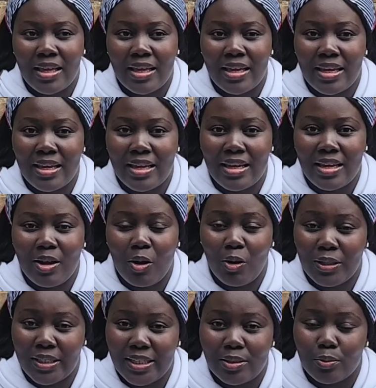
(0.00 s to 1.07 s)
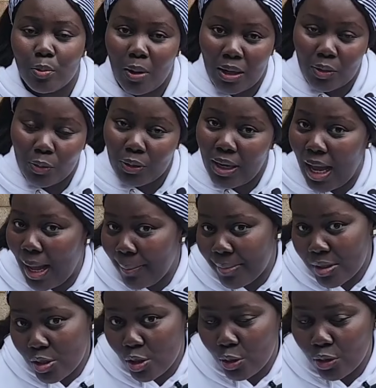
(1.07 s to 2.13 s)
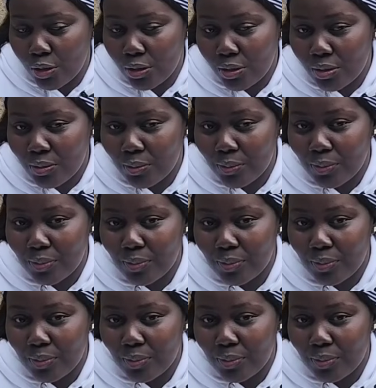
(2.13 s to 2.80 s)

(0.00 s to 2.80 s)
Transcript: he ordered one on Amazon